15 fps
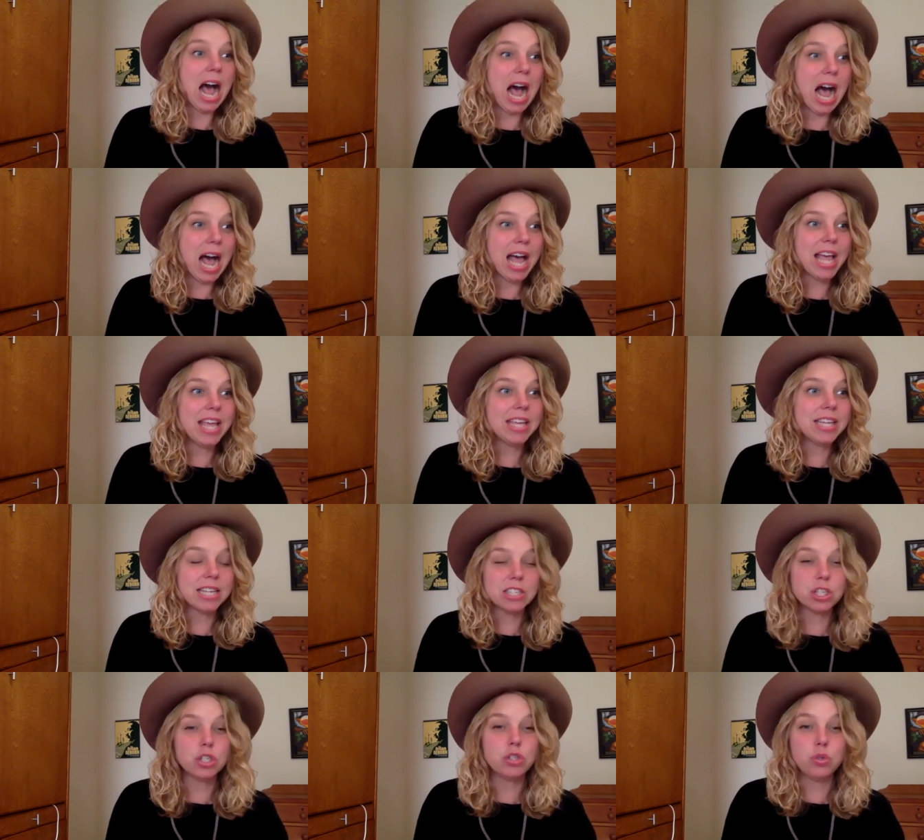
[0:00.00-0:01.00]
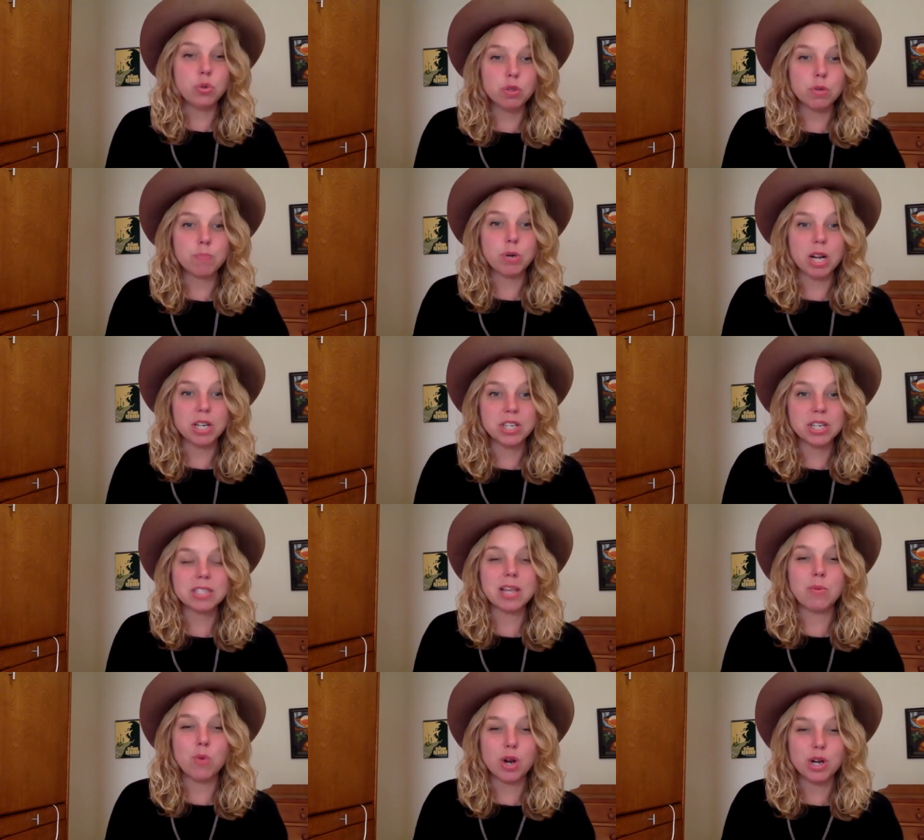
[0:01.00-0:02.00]
I get to do the projects
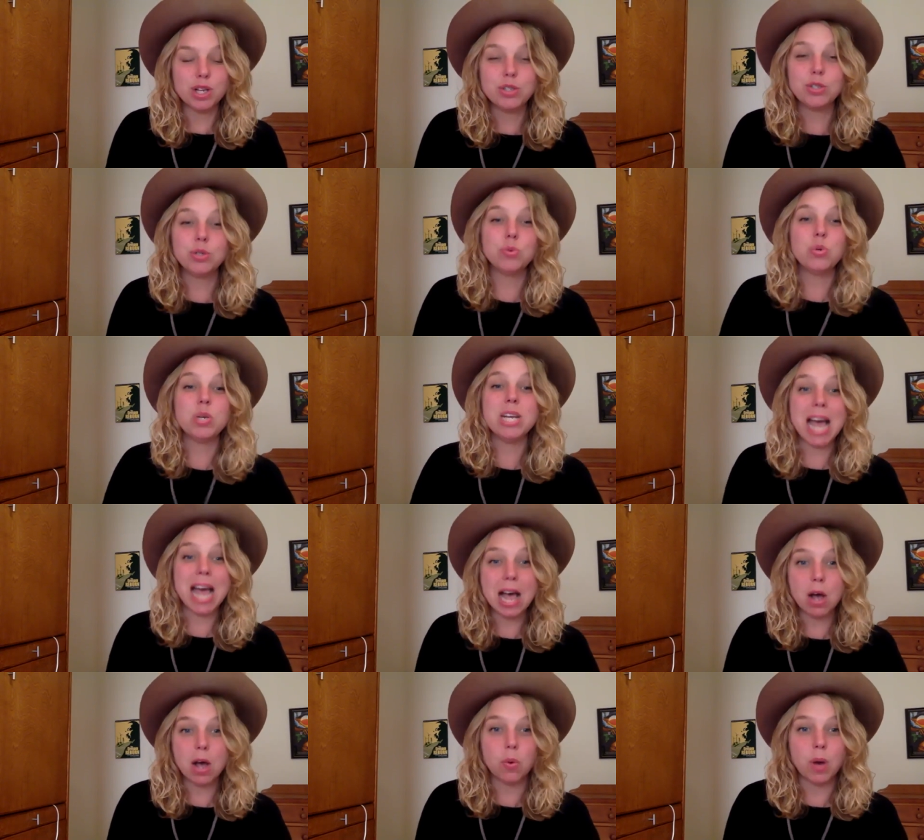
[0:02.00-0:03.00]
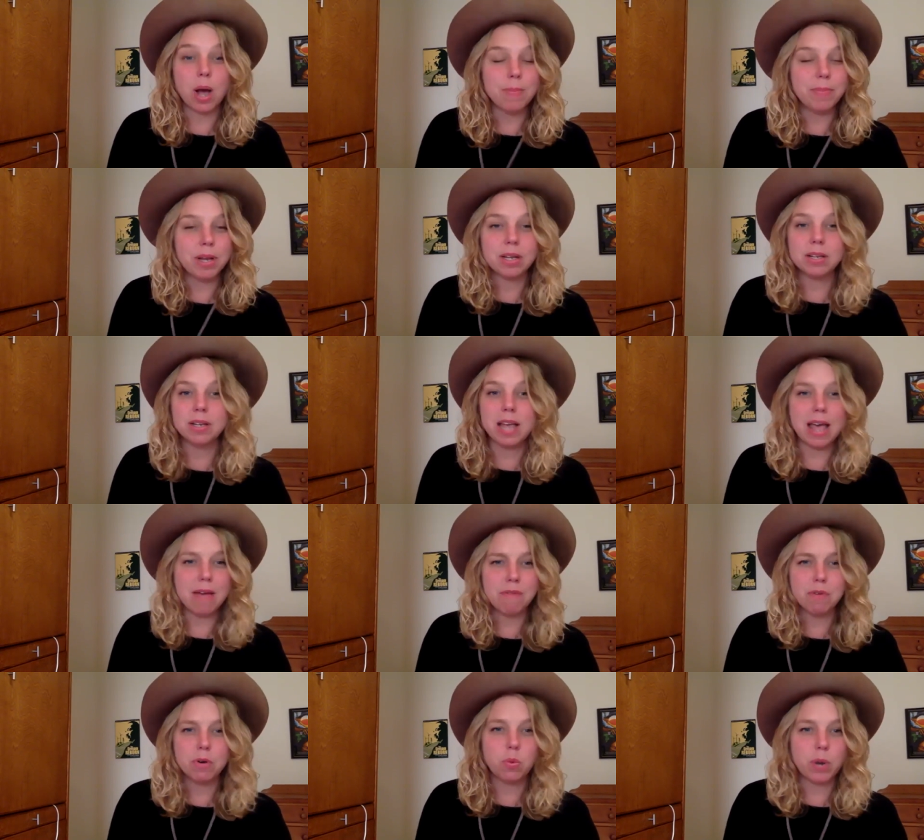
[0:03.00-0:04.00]
I want to do now. I'm not going to
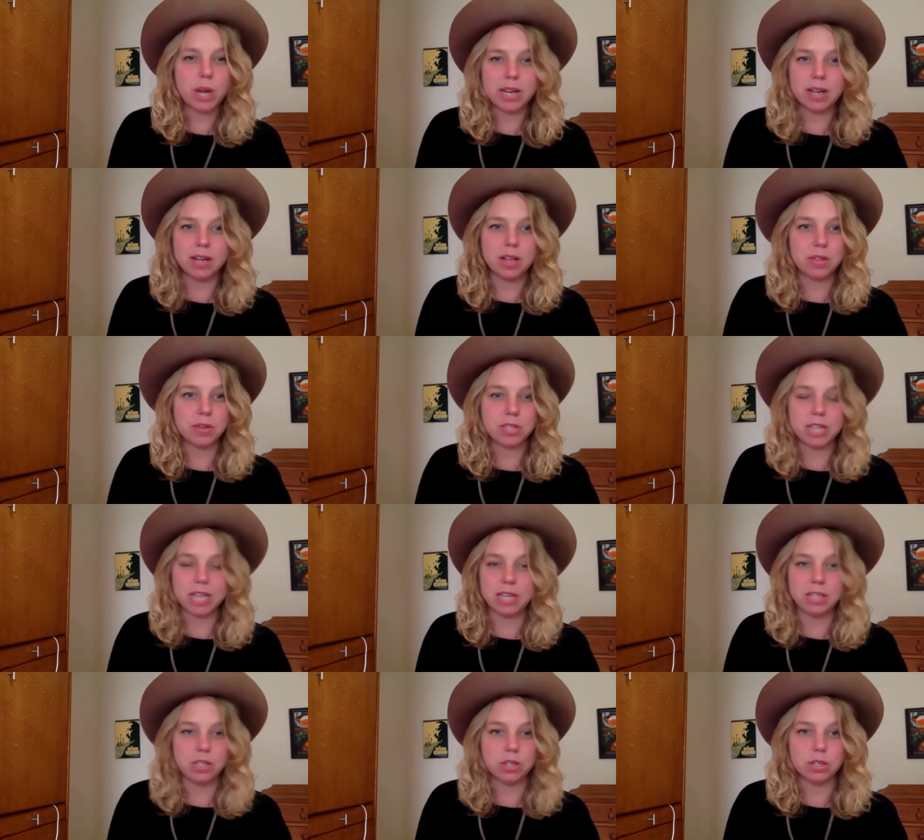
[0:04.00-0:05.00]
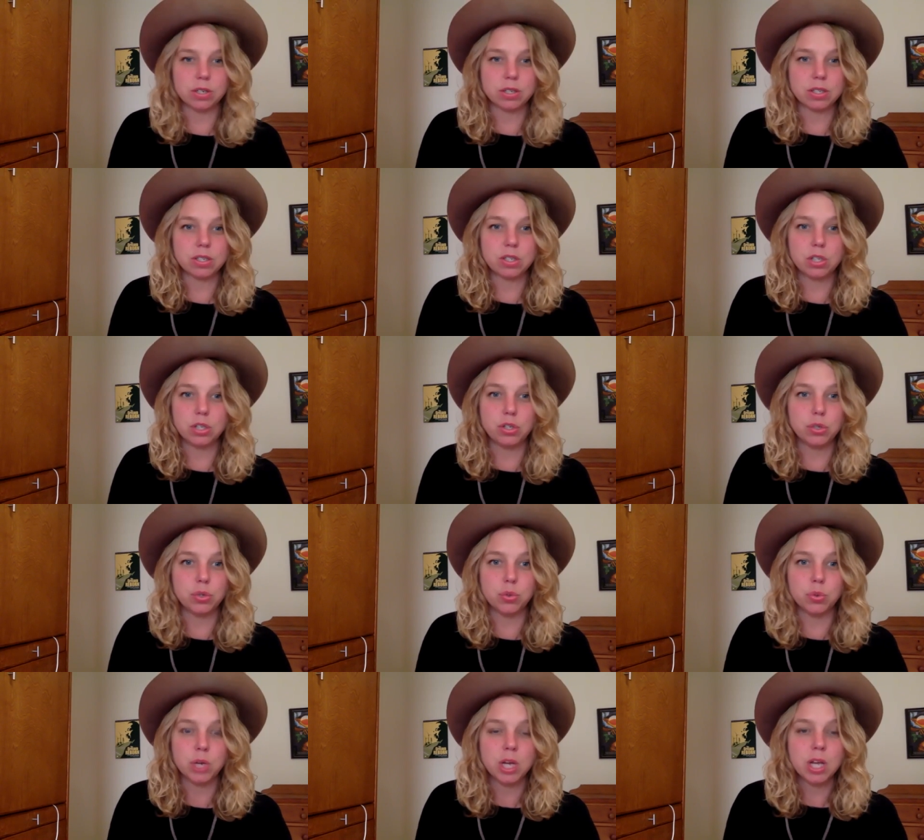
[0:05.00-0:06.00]
ever wait another 10 years to
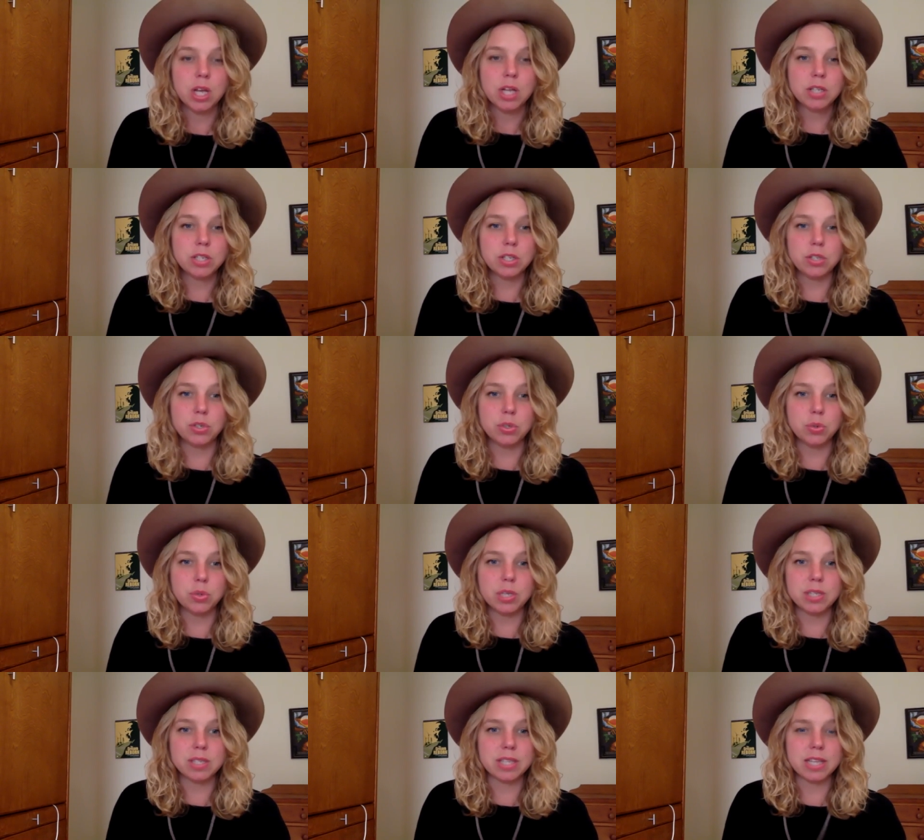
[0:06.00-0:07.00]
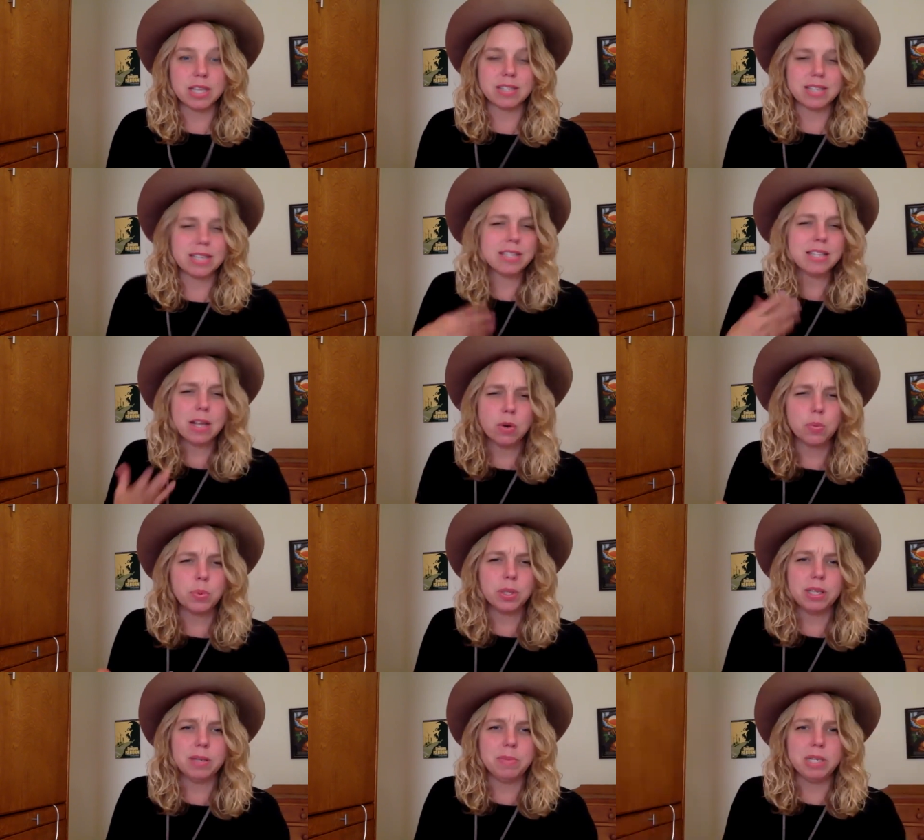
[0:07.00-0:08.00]
do to do these things, things that are
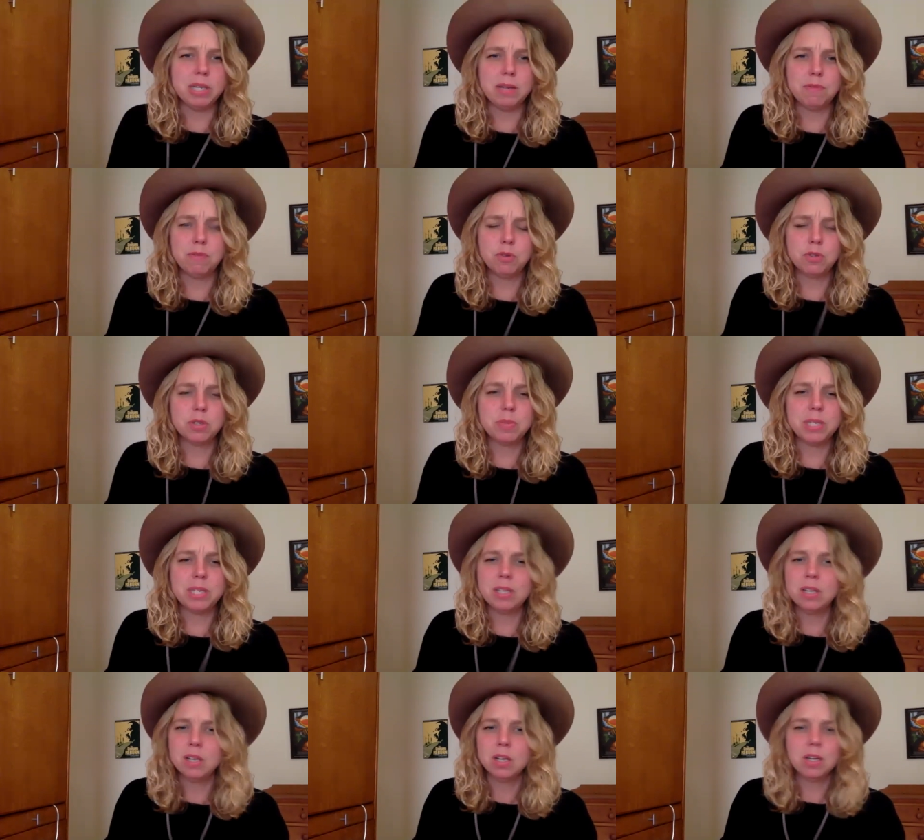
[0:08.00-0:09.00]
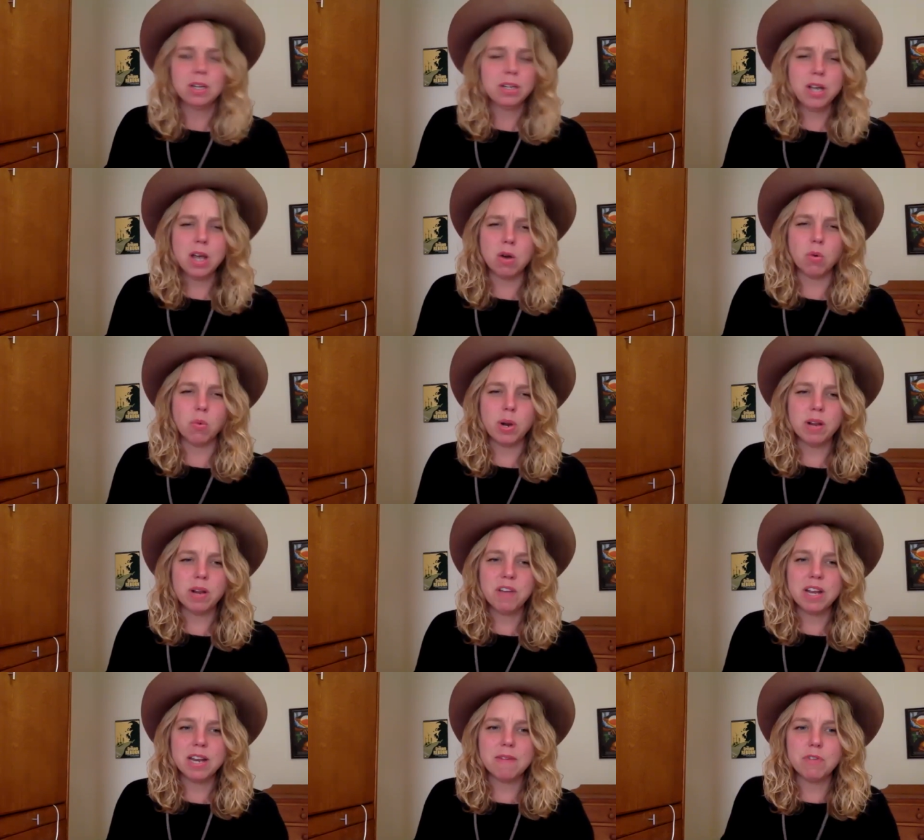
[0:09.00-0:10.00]
really meaningful to me. No, what if
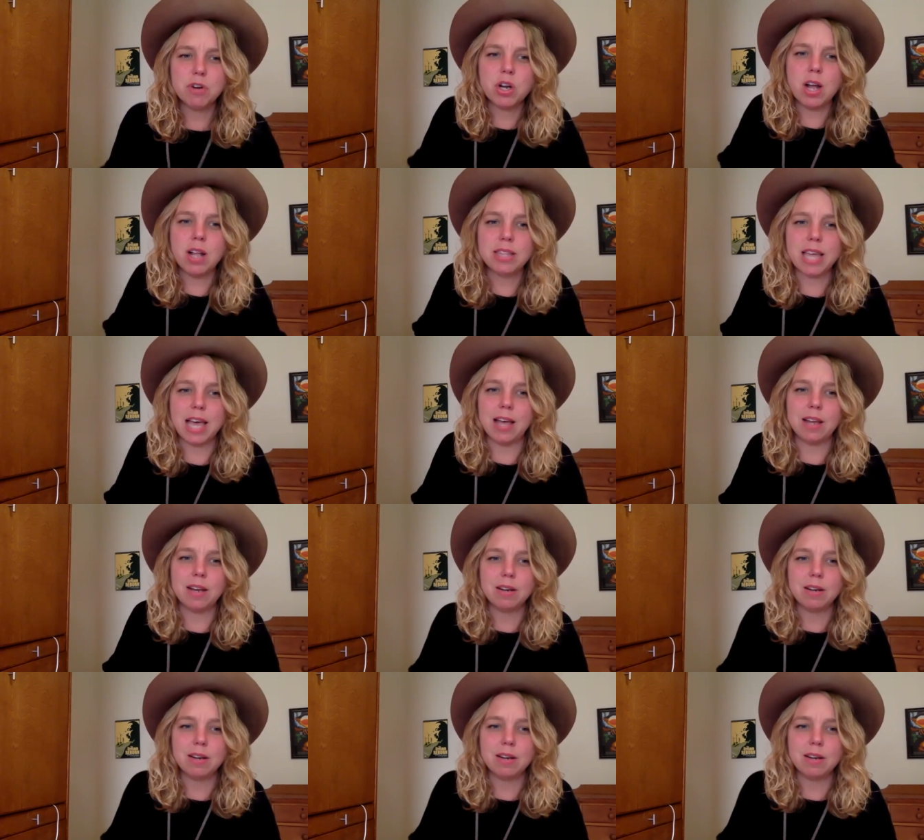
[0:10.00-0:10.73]
I never got that?